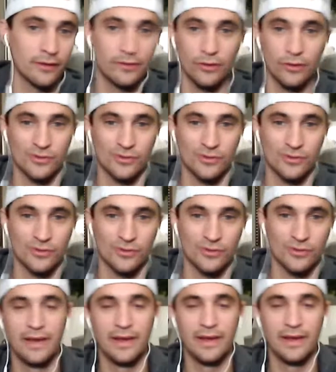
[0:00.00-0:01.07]
those are
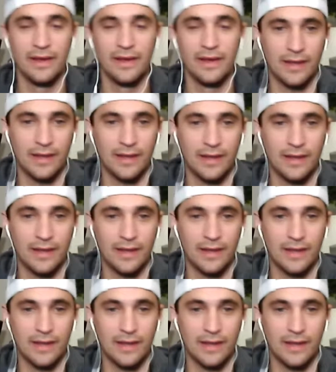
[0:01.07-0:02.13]
allocated in a
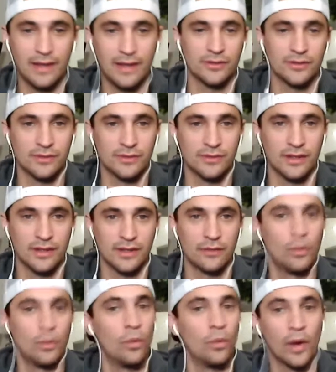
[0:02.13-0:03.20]
lot of areas. So
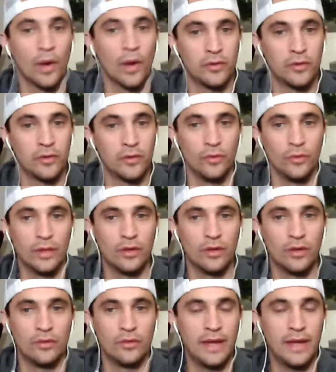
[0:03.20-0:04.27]
it's like, well, where
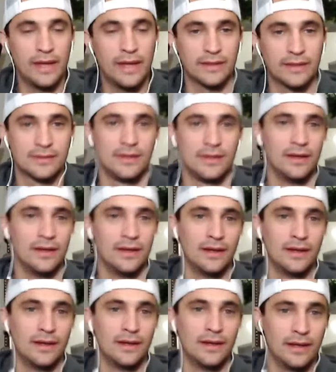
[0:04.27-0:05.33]
do we go next?
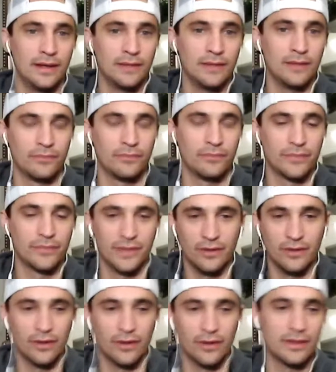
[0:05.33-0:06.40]
And
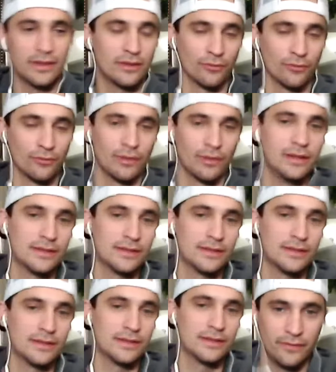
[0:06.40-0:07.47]
I think the
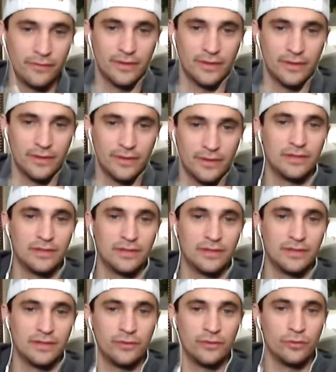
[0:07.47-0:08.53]
redesign of the
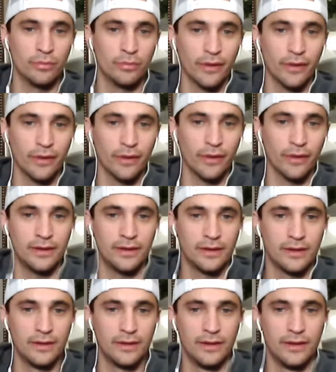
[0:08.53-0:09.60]
1792
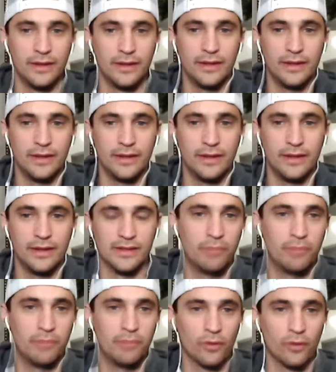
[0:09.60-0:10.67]
brand is a
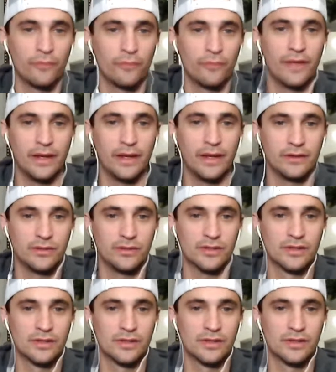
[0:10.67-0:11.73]
big part of that.
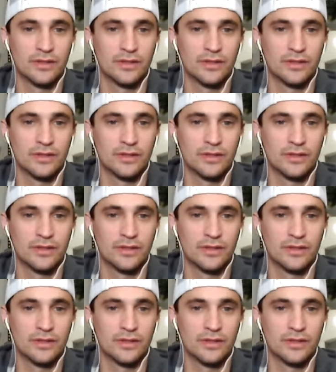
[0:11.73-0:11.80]
Just